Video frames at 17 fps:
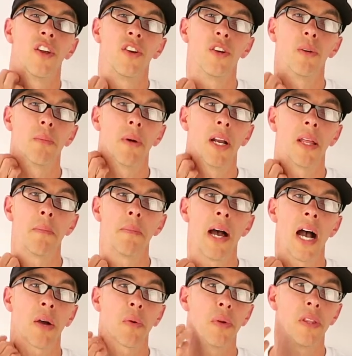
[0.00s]
your money
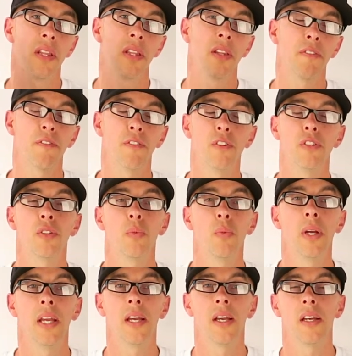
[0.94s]
back within the first
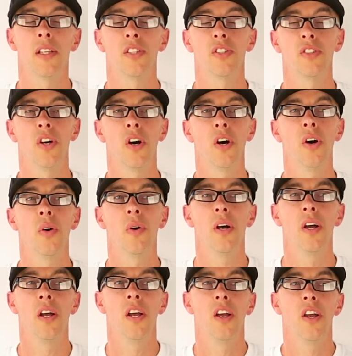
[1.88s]
week.
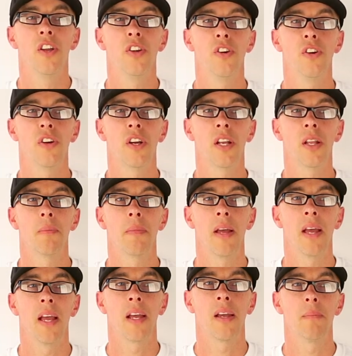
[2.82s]
So you're going to
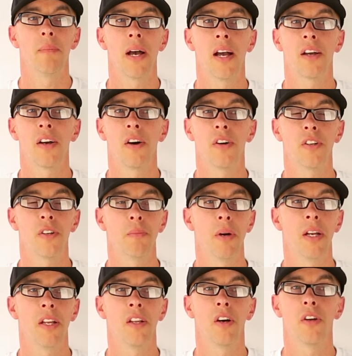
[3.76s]
make back all your
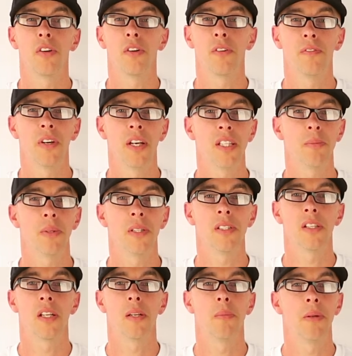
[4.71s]
money, all your
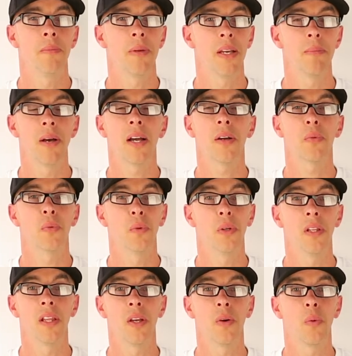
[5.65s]
investment's going to be made back
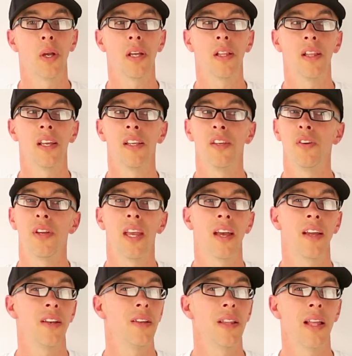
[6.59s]
really quickly. And you
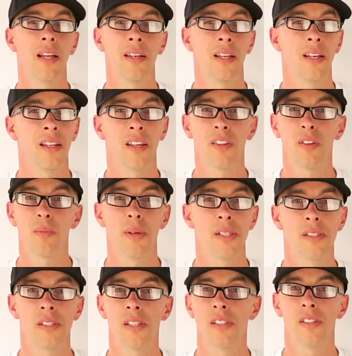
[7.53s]
can't do that in any other
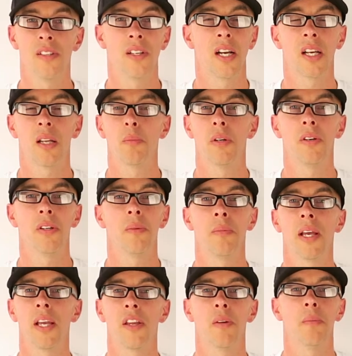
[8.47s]
business. You're not going to be able to
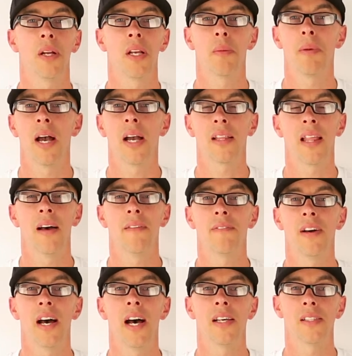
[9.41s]
make your money back that
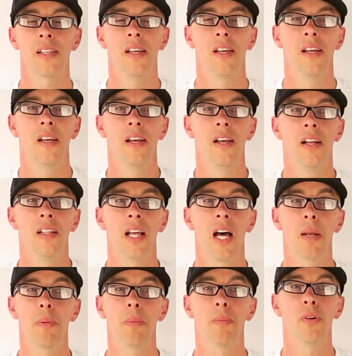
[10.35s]
fast. A
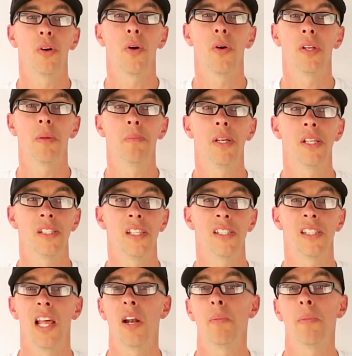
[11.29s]
lot of people go into
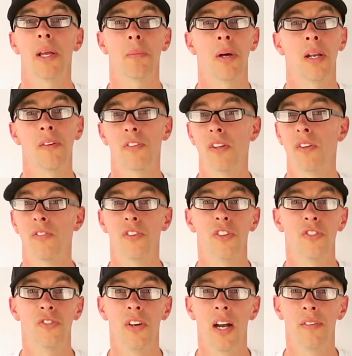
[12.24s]
business, they don't make money for the
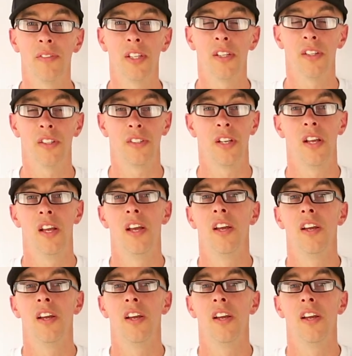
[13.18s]
first five years